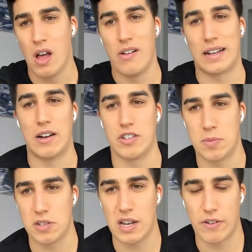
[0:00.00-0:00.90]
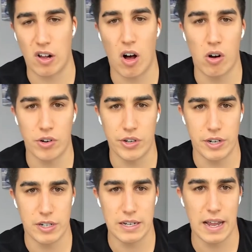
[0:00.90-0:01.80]
Like, I was supposed to have a call earlier
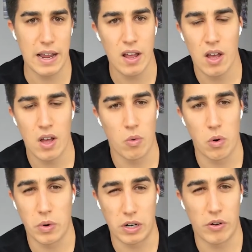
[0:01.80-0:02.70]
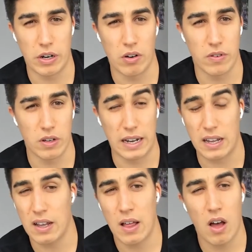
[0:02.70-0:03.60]
today where we're going over like,
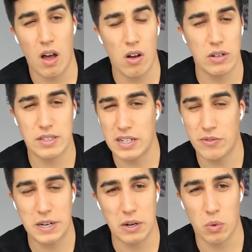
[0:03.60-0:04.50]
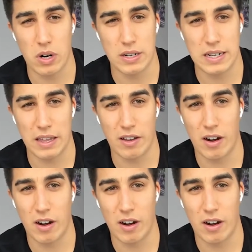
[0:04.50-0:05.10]
oh, let's see if we can work together.